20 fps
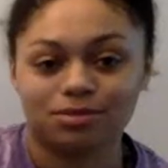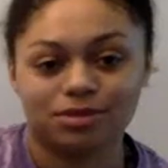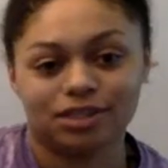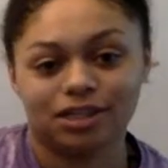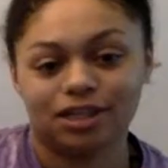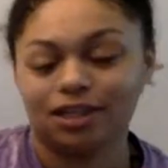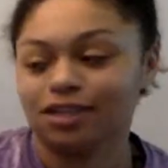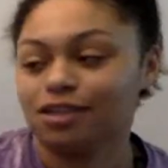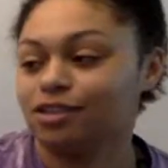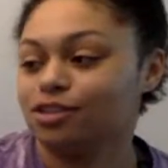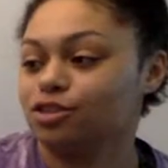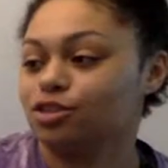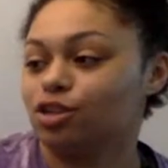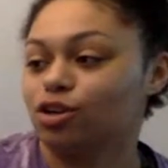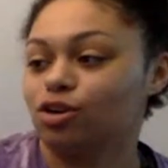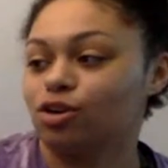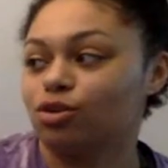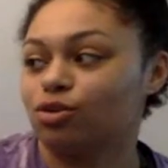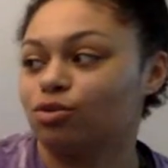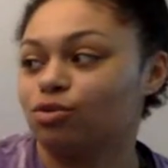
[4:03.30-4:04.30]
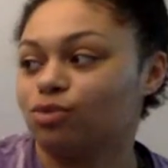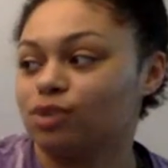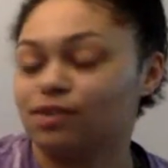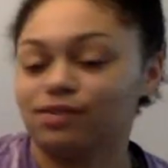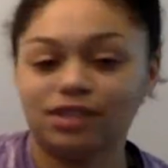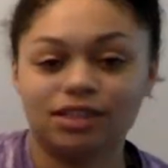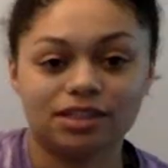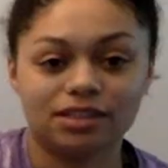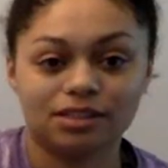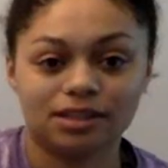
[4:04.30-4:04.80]
I'm saying. So
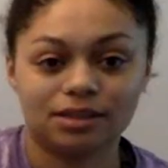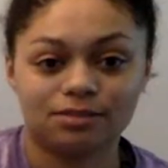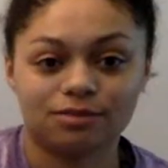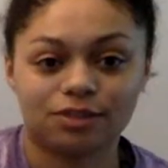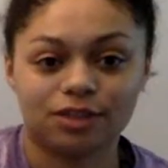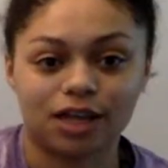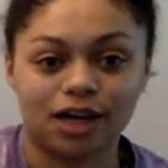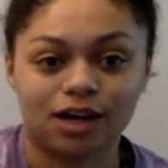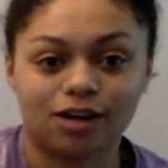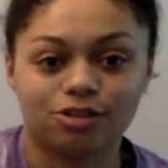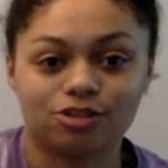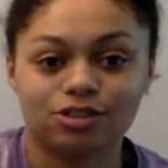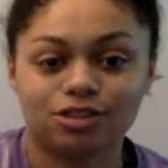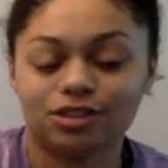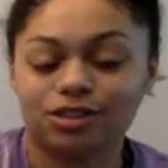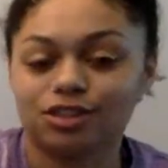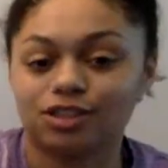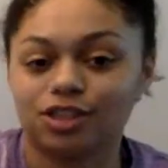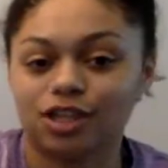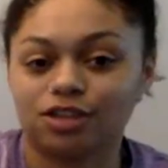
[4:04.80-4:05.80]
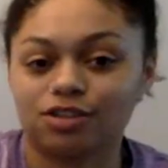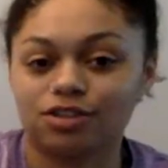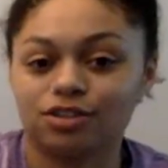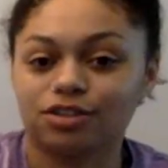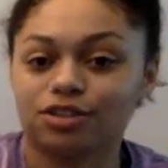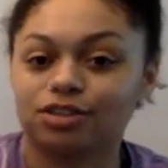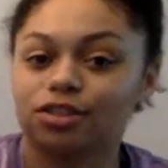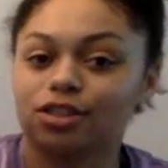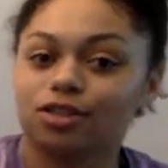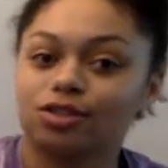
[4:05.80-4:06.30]
we've needed some for the house in
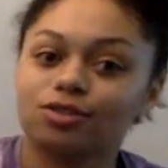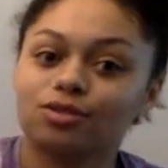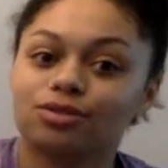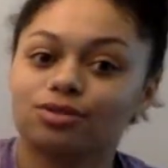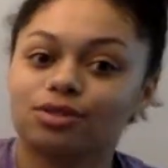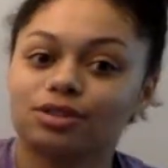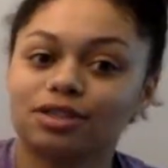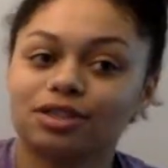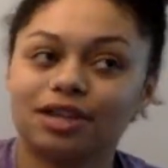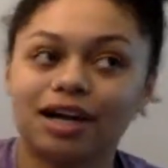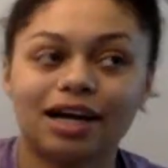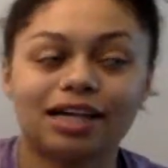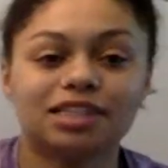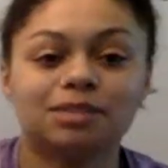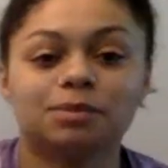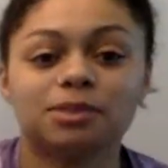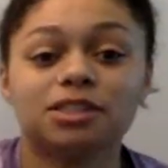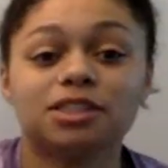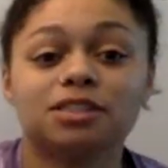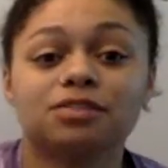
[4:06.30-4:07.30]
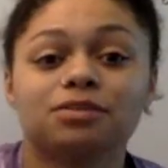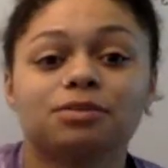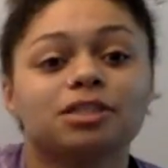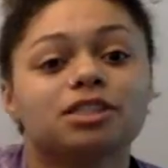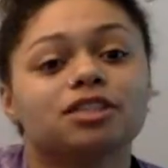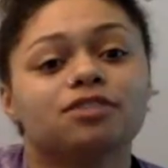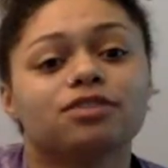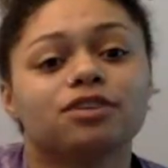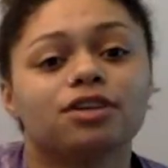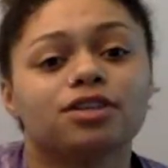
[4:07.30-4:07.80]
general. So I spill stuff on
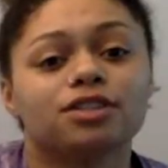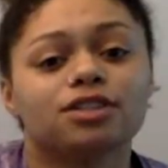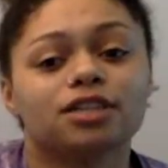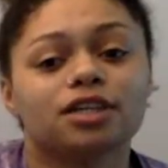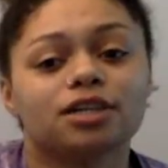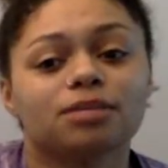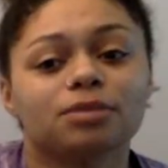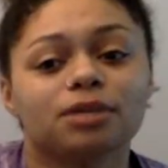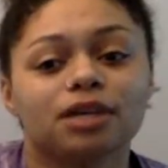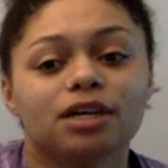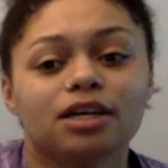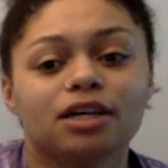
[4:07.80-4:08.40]
myself all the time.